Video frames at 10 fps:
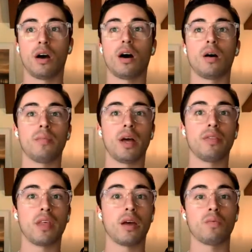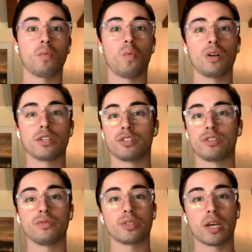and then 1 to
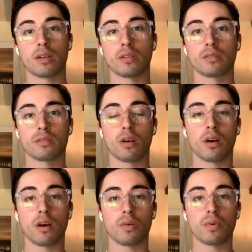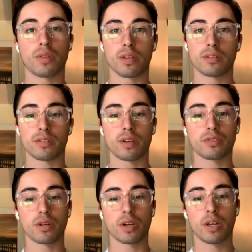2 seconds with the
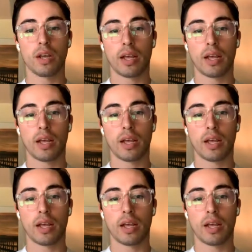concentric.